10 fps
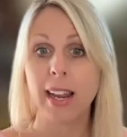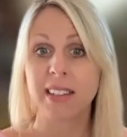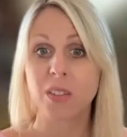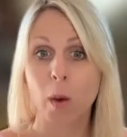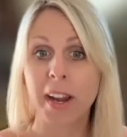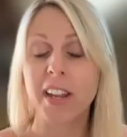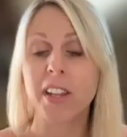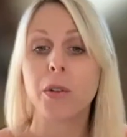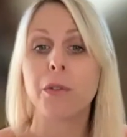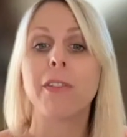It's where
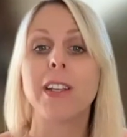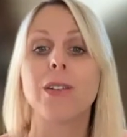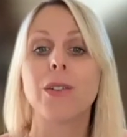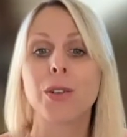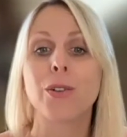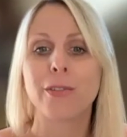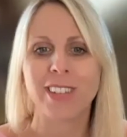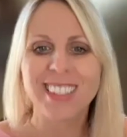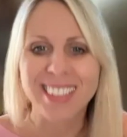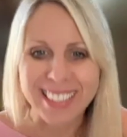you feel your
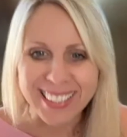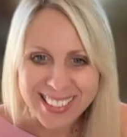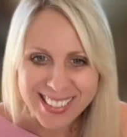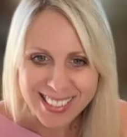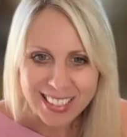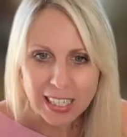feelings.